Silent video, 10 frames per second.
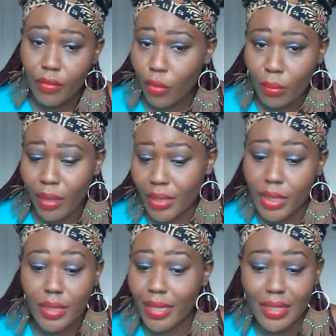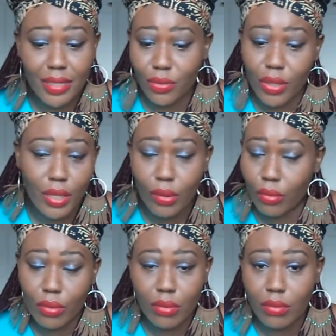From my research, there's really no
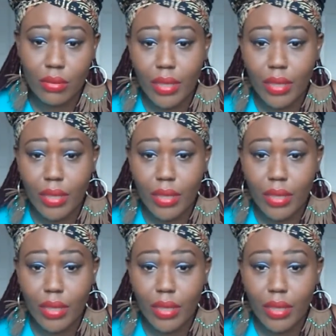rule.